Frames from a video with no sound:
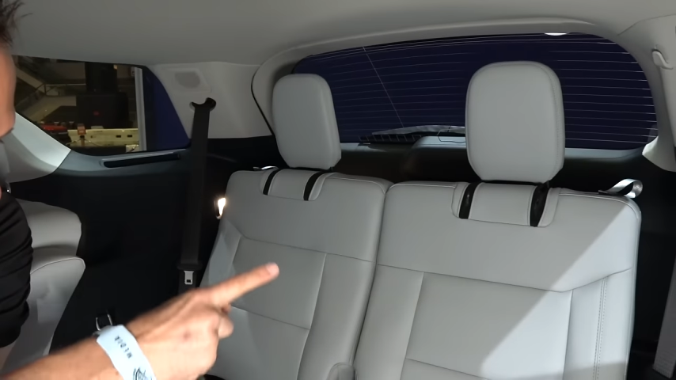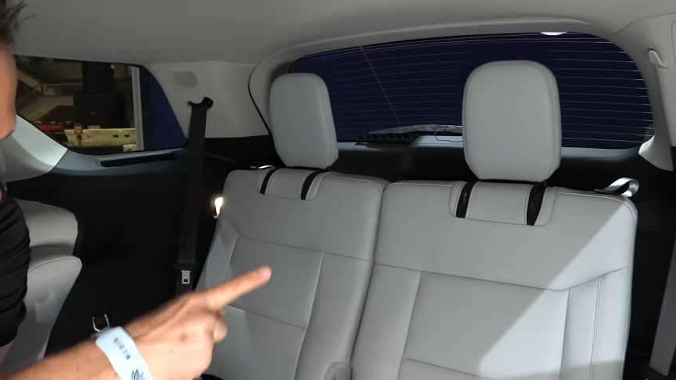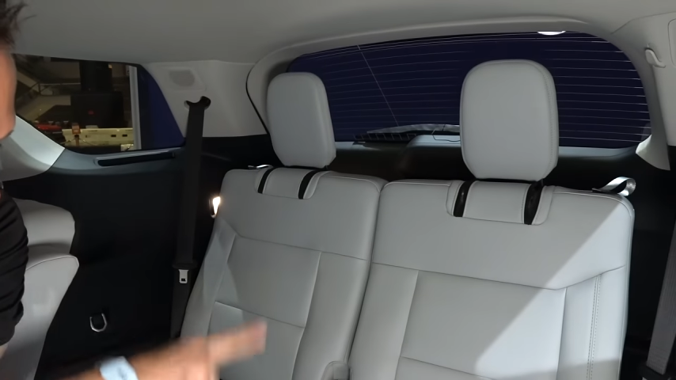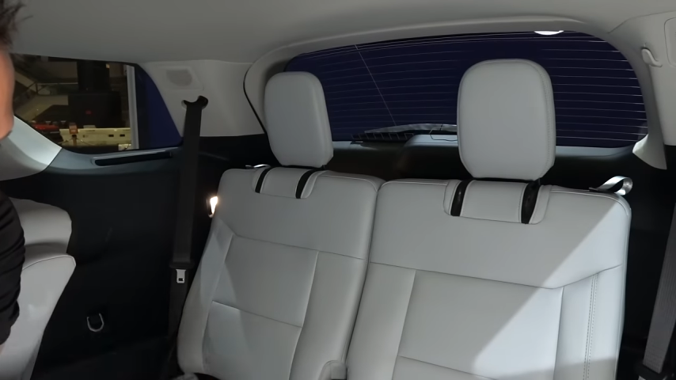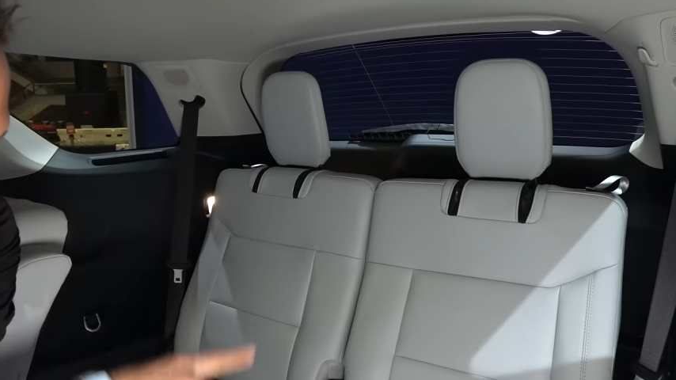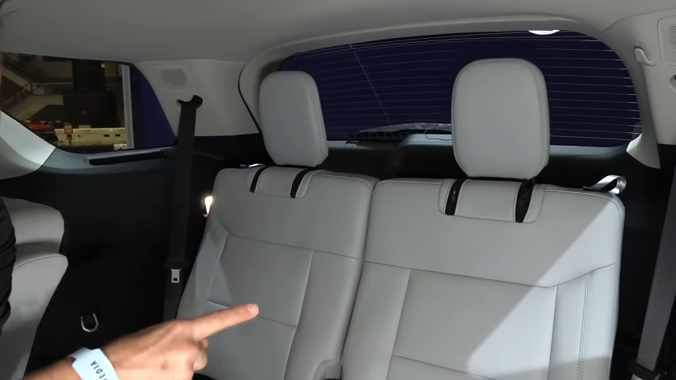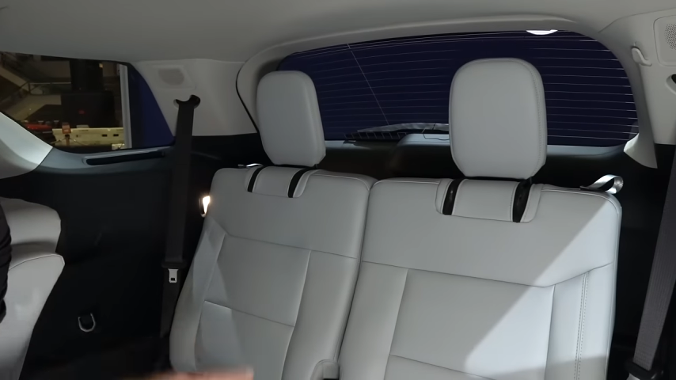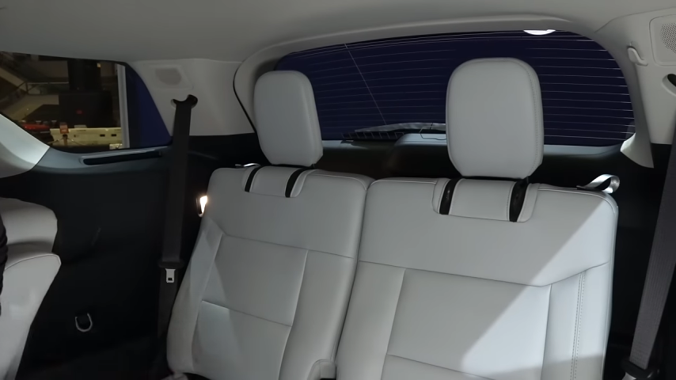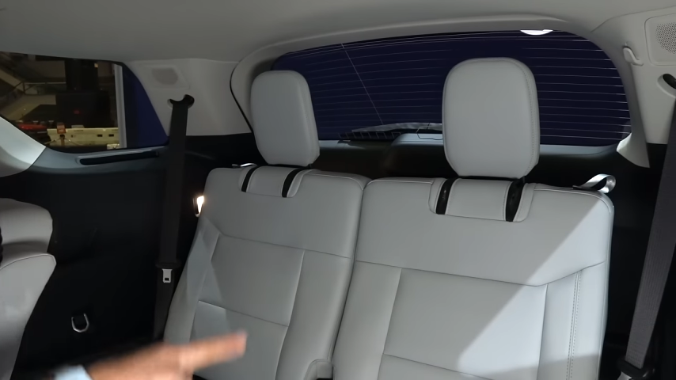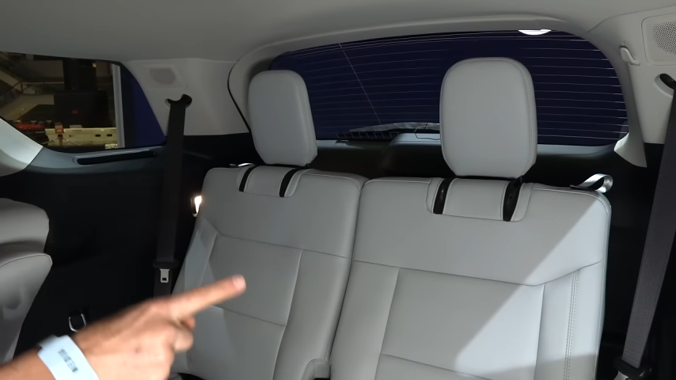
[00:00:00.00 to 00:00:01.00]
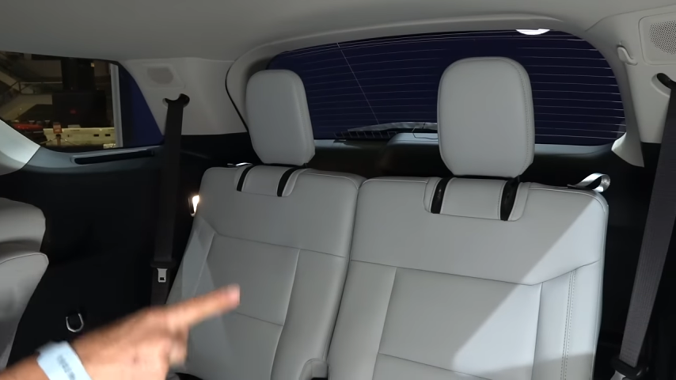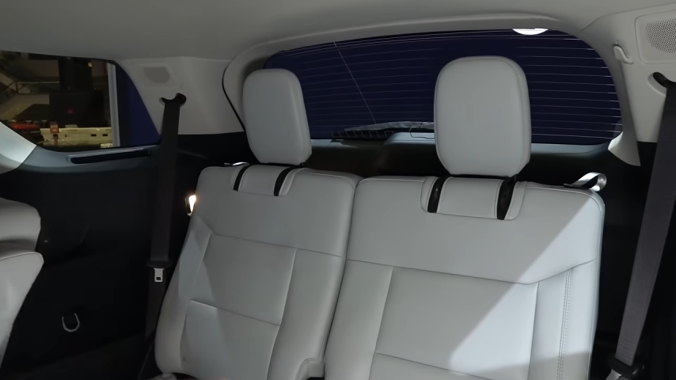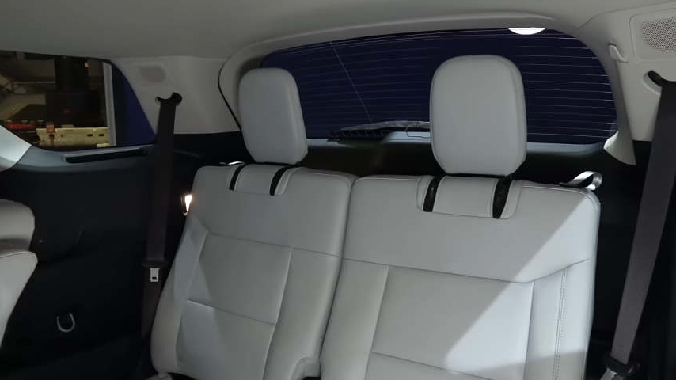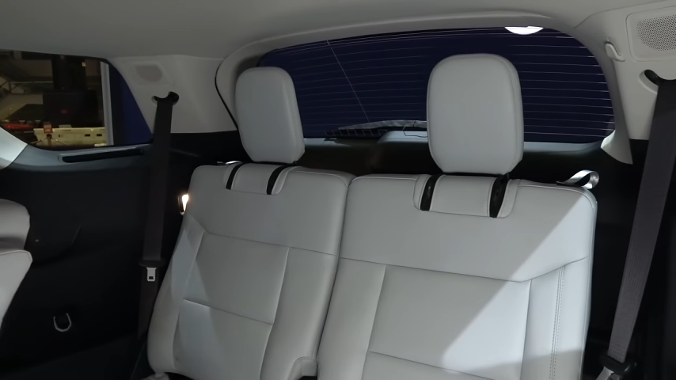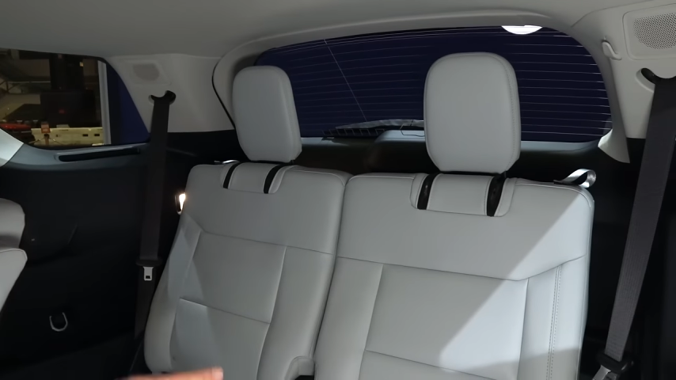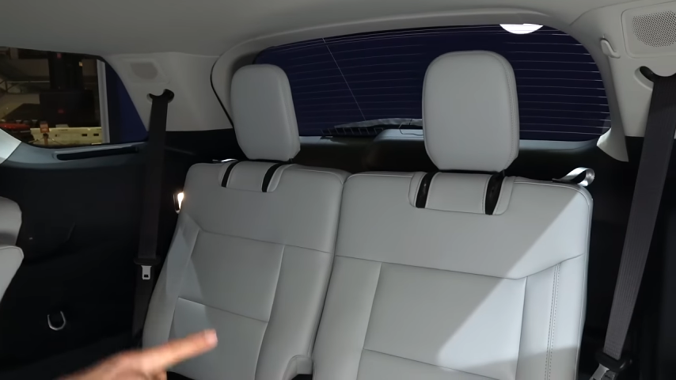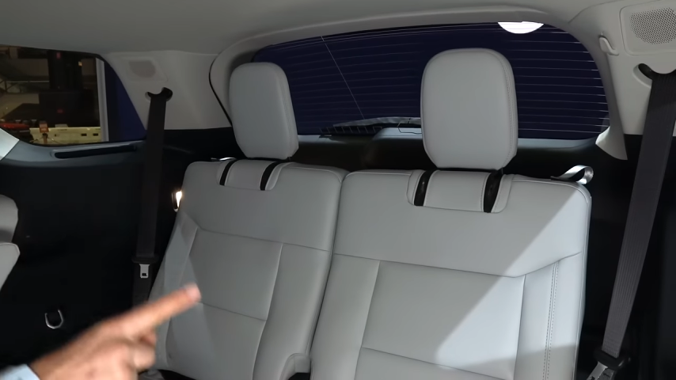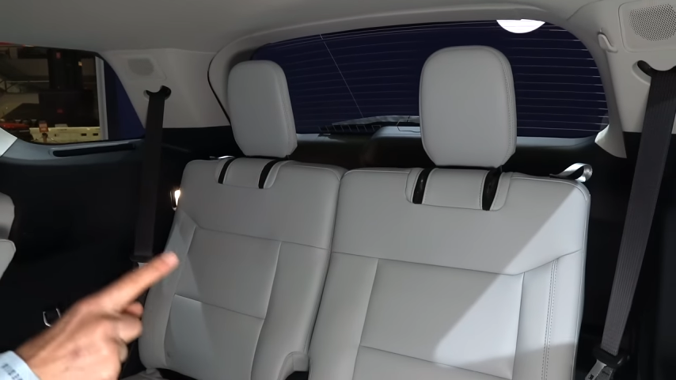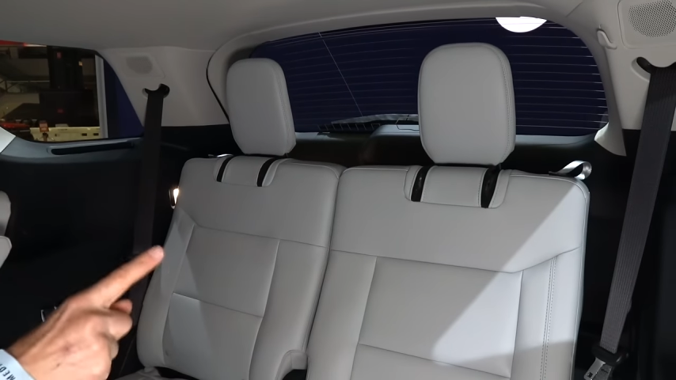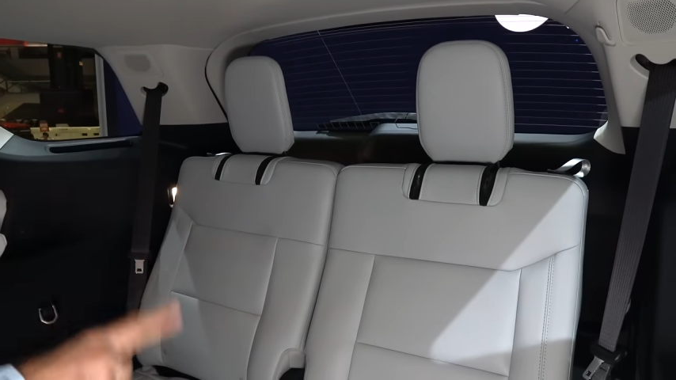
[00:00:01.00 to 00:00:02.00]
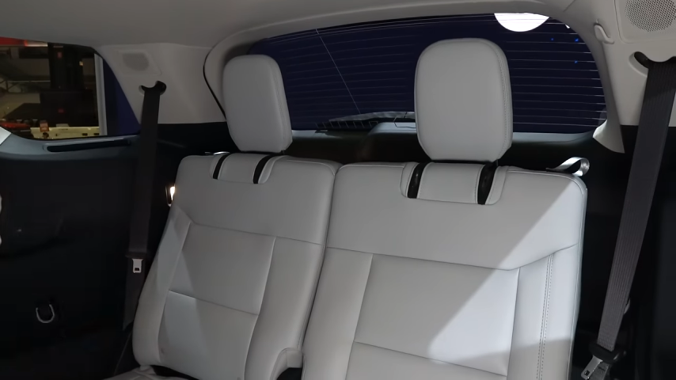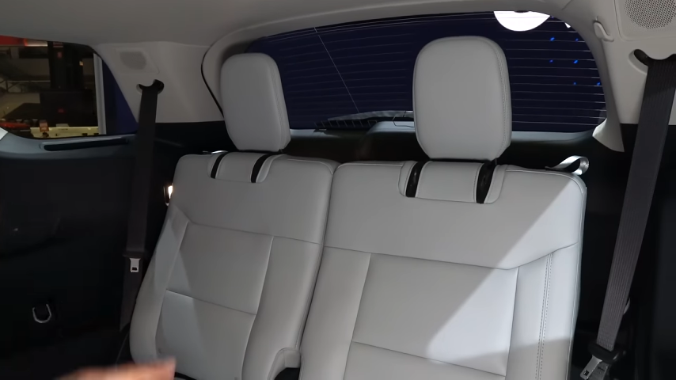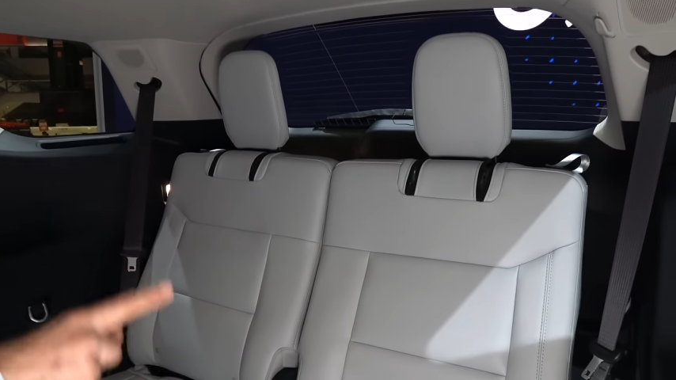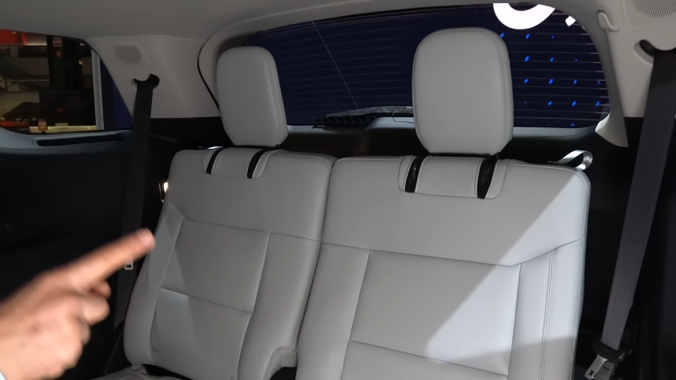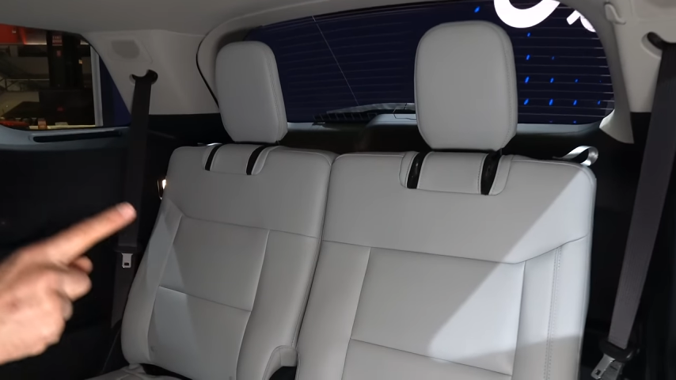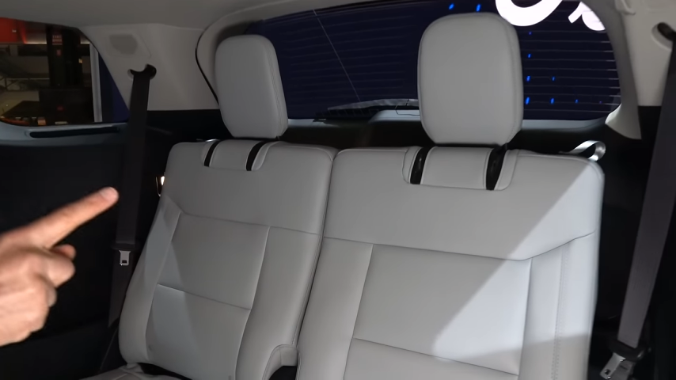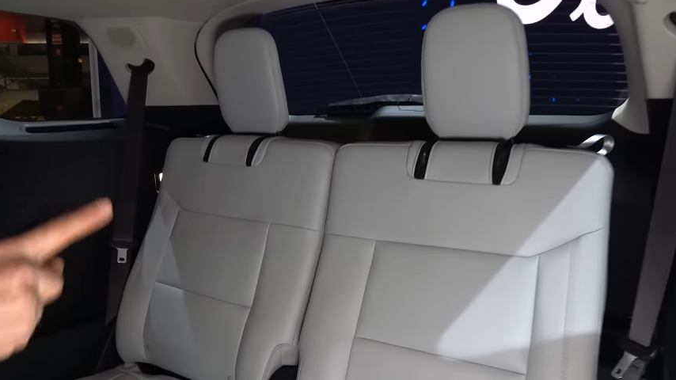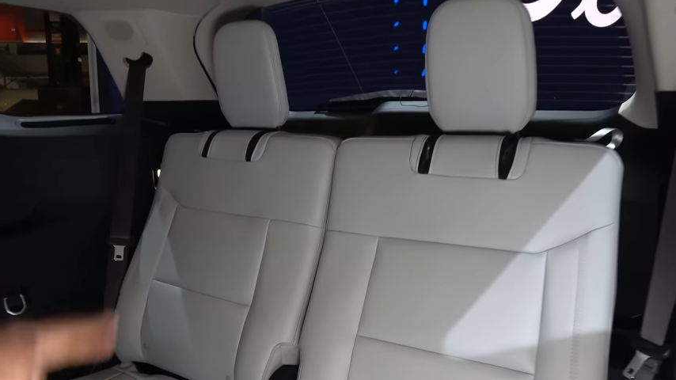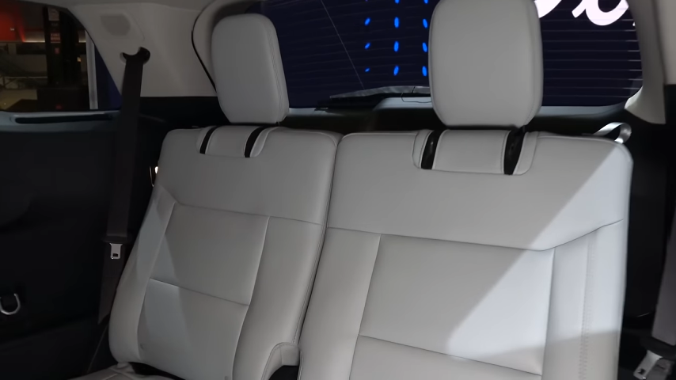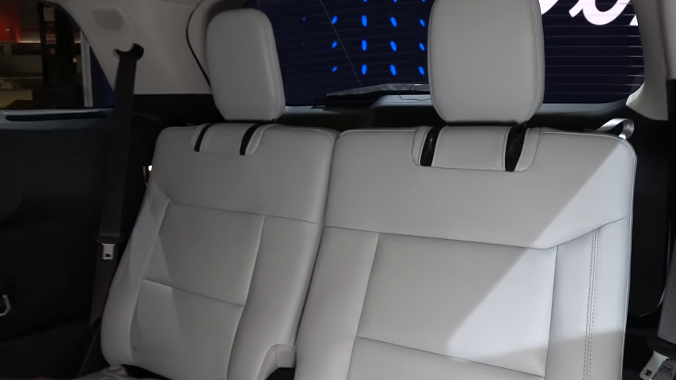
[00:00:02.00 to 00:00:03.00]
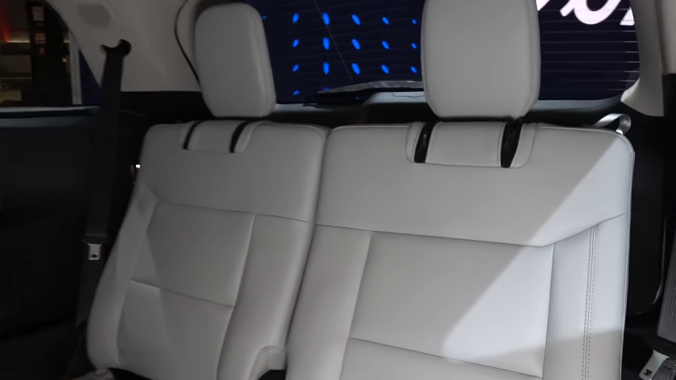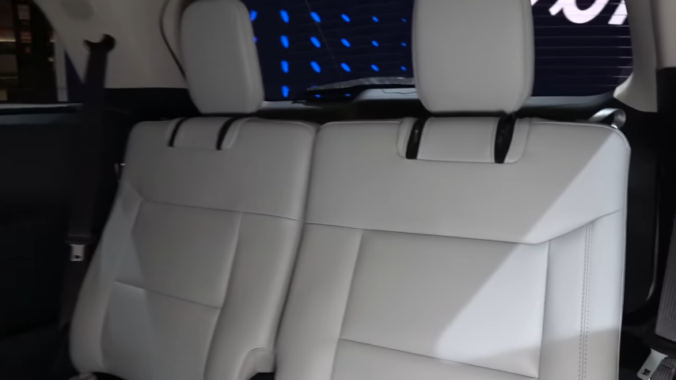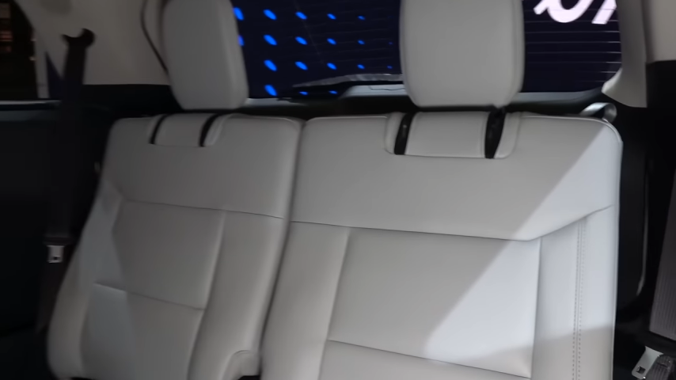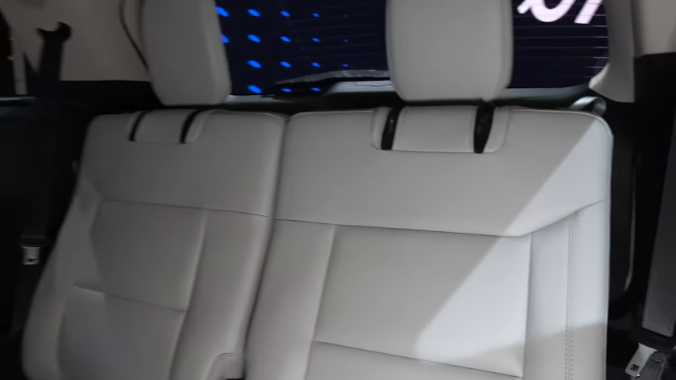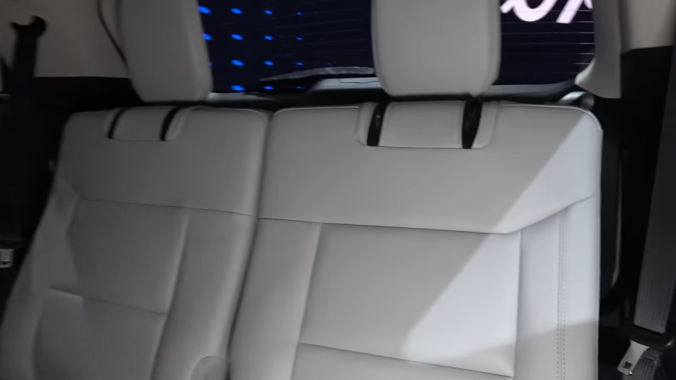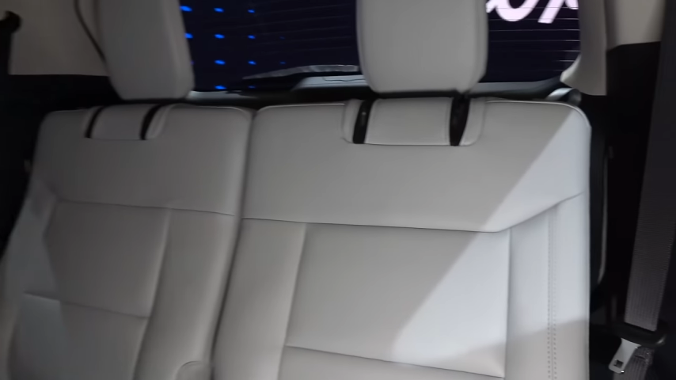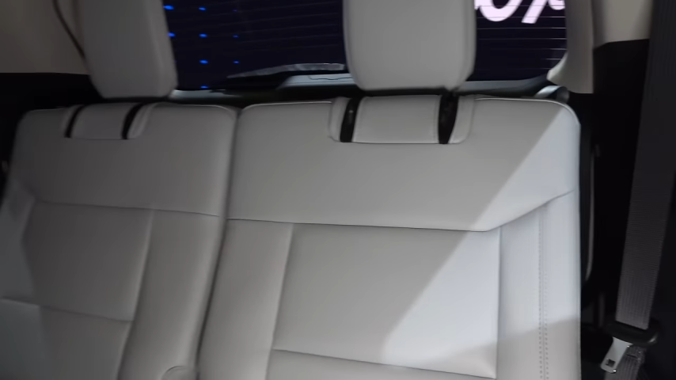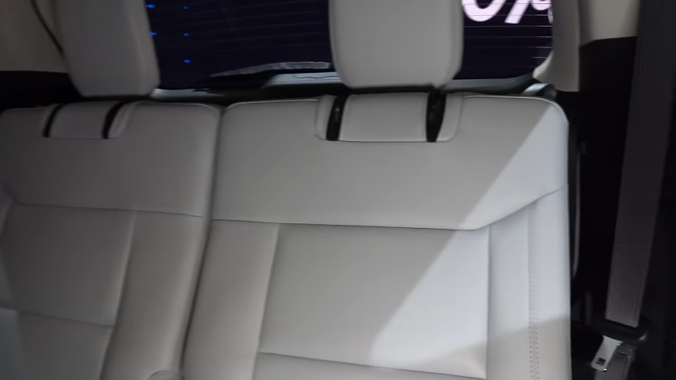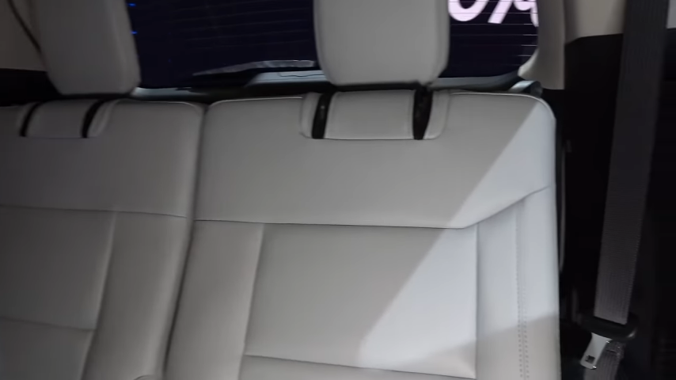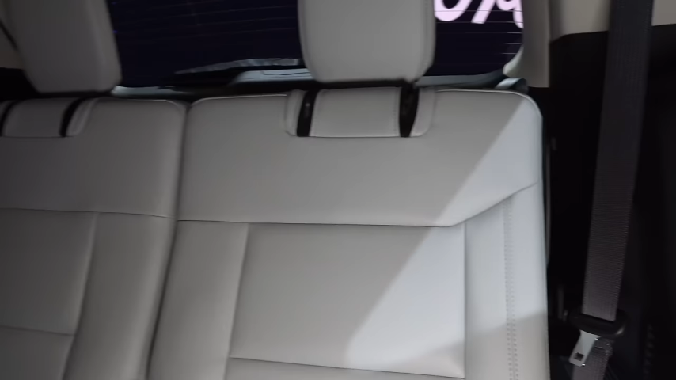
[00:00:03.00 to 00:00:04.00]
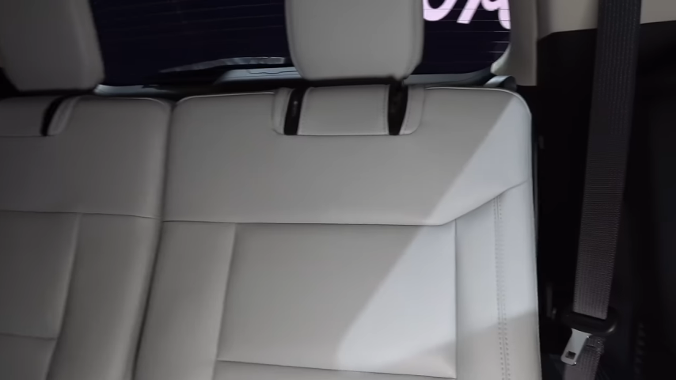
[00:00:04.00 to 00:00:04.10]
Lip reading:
No face is visible, so there are no lips to read.